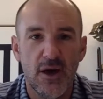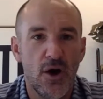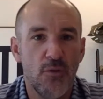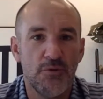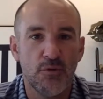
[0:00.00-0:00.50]

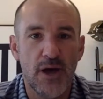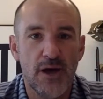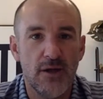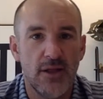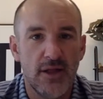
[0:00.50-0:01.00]
Hope you're
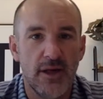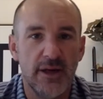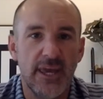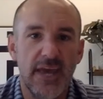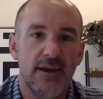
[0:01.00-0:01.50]
well.
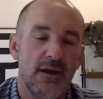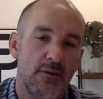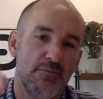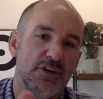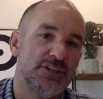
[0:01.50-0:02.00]
Again,
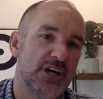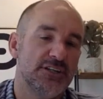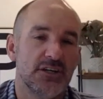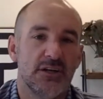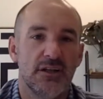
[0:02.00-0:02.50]
appreciate
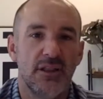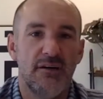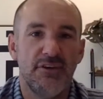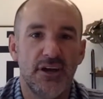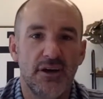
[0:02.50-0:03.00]
you.
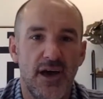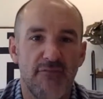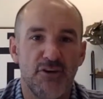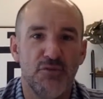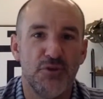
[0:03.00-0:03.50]
Love you.
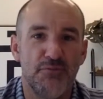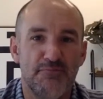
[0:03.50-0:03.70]
Have a good one.